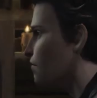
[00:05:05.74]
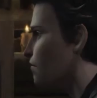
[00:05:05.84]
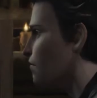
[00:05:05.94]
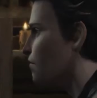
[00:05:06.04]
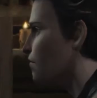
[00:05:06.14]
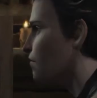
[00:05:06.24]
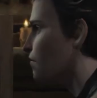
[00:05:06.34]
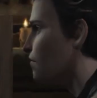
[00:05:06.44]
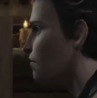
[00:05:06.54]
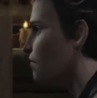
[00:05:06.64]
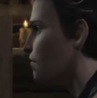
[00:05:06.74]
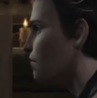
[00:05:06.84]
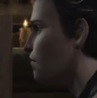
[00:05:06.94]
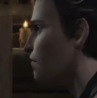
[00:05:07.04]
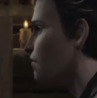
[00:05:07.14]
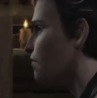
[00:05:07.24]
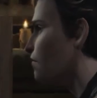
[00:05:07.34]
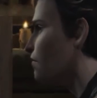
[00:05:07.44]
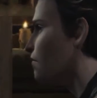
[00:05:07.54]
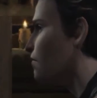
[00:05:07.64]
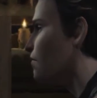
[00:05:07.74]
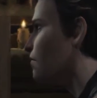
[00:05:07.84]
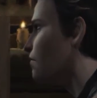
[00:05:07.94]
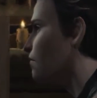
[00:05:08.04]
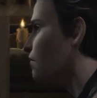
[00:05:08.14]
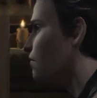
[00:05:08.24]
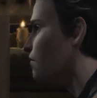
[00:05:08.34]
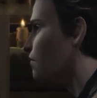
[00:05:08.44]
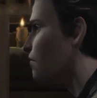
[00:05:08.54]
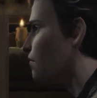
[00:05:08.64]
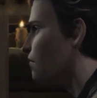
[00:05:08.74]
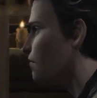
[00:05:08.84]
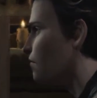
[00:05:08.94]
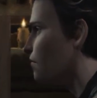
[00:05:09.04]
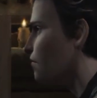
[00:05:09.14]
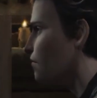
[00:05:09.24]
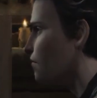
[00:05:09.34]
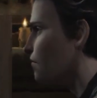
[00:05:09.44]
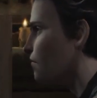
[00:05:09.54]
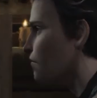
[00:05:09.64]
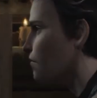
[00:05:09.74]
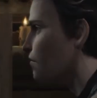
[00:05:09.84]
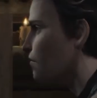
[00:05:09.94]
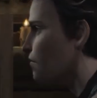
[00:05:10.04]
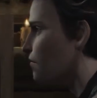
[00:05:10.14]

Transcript: (silent)